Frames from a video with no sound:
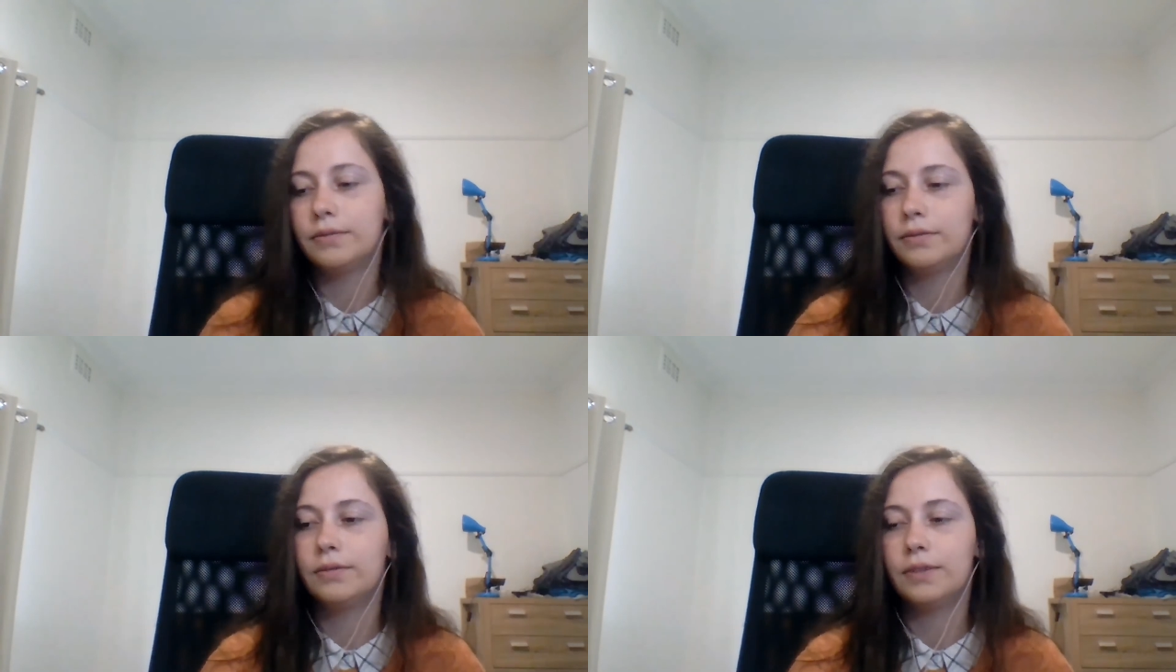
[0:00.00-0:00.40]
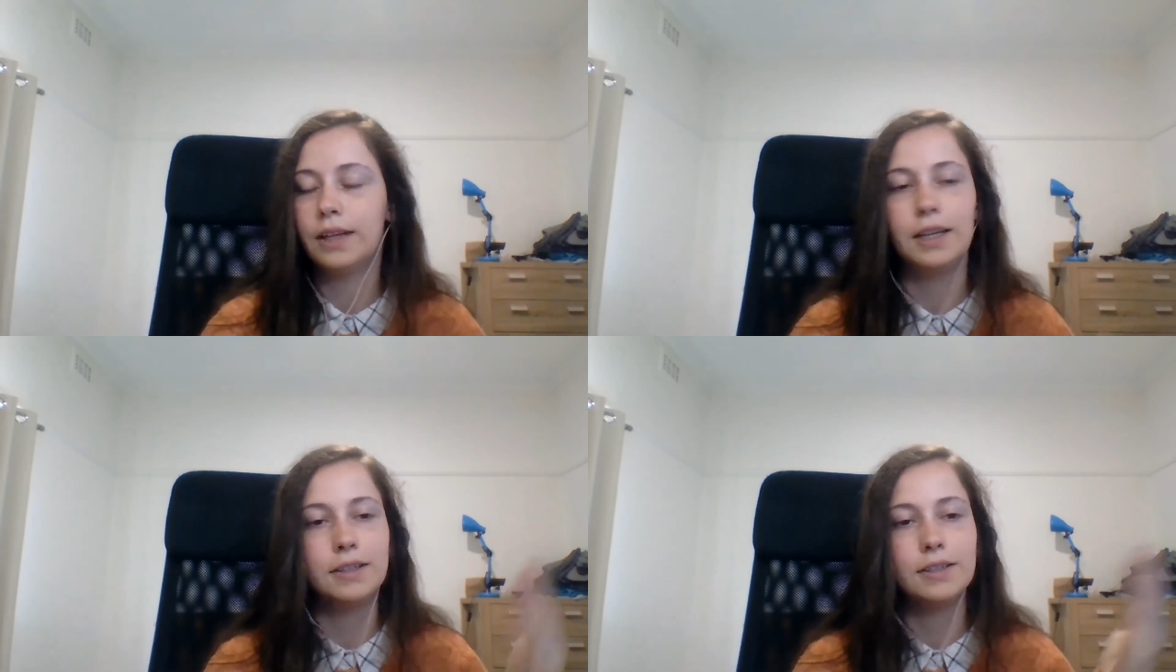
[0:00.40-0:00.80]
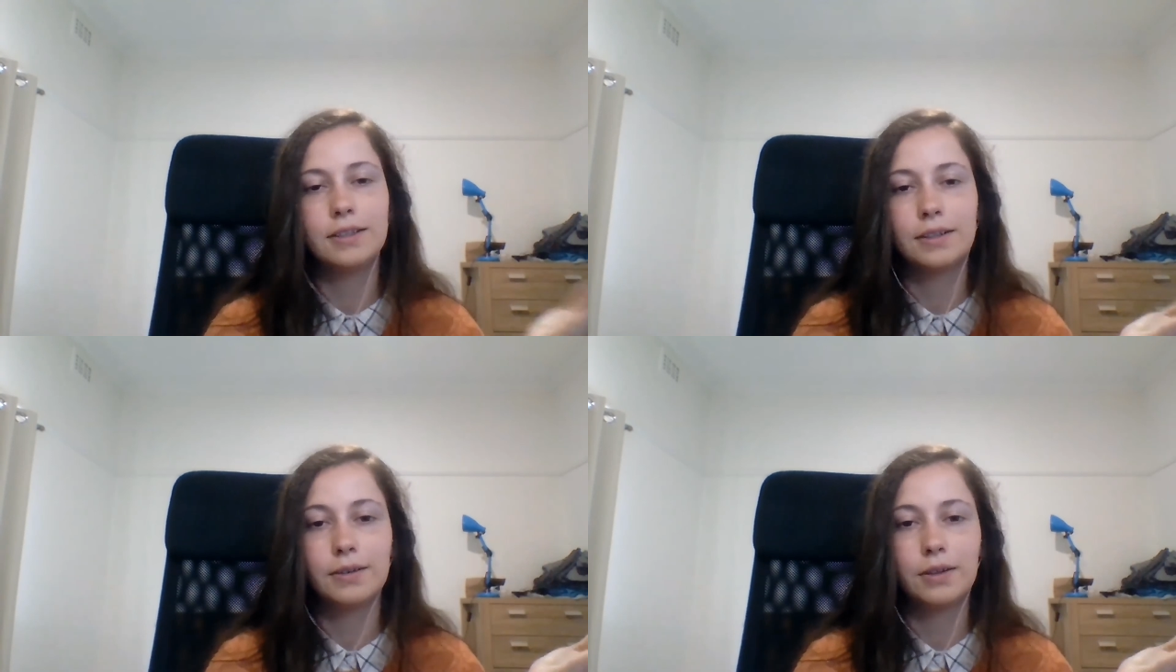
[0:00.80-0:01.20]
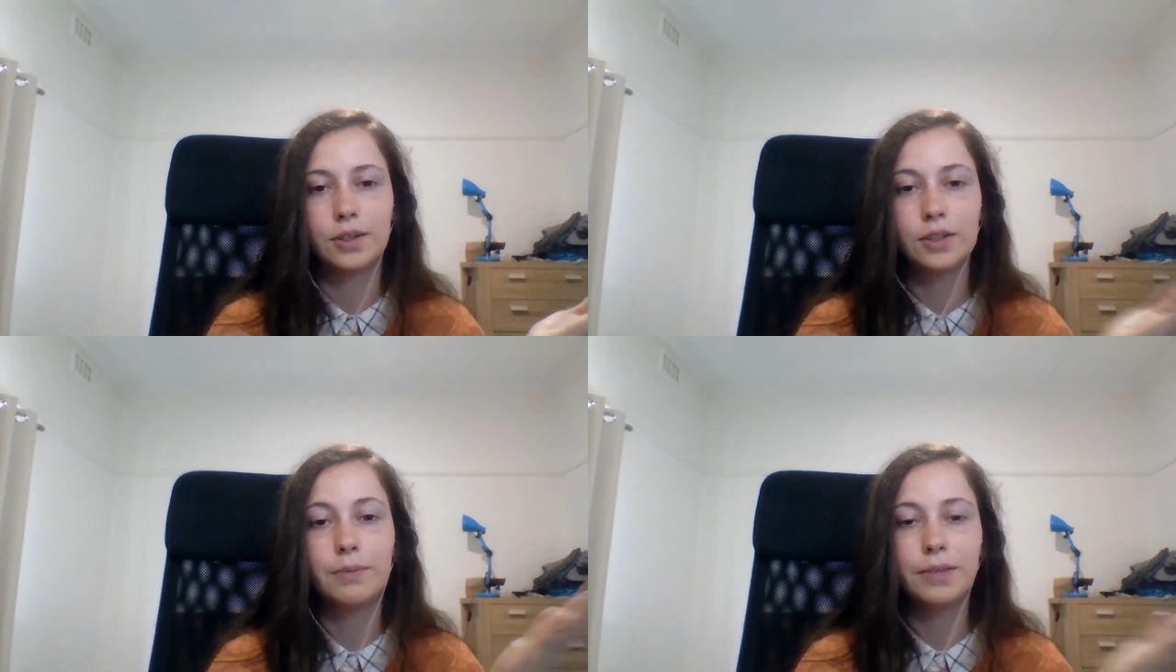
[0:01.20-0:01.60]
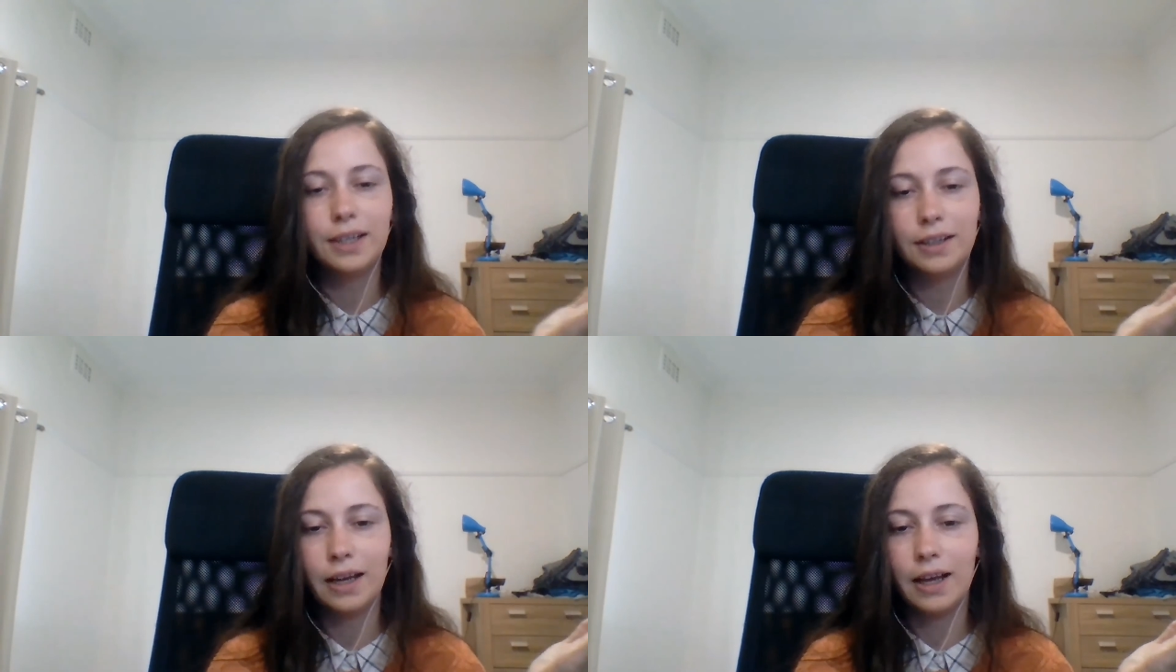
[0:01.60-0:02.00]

it is simply